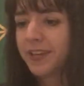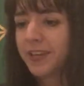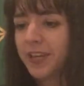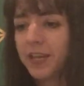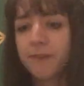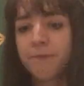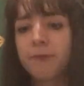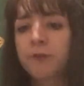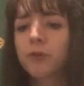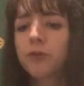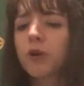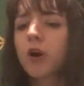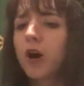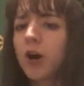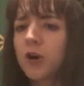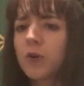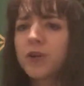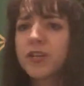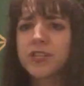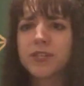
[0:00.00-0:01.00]
If it were
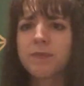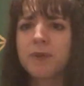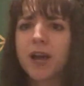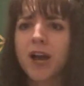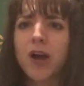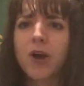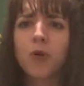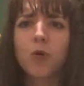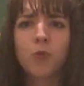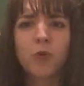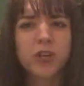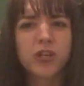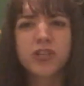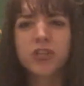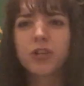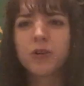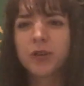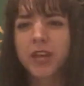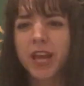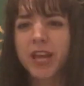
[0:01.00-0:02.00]
always about which
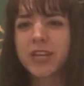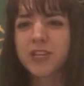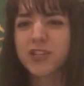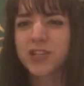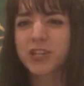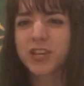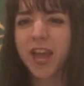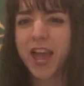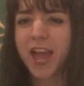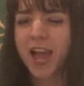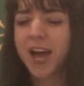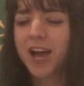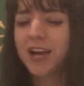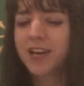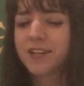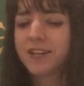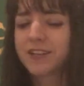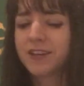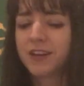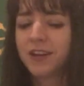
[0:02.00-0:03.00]
location
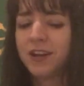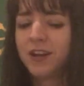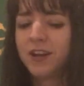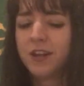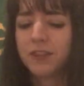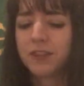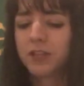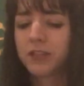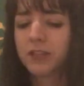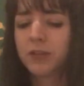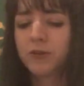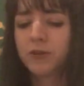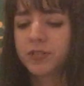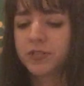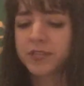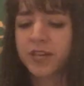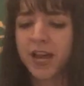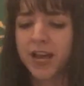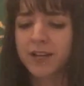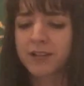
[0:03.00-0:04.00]
had the
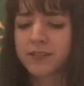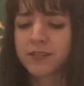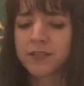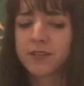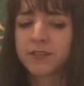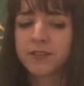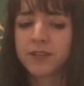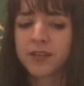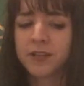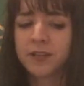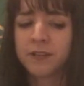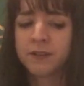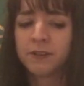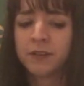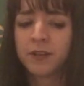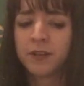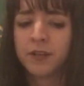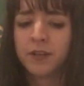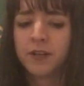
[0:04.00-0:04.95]
lowest taxes, then,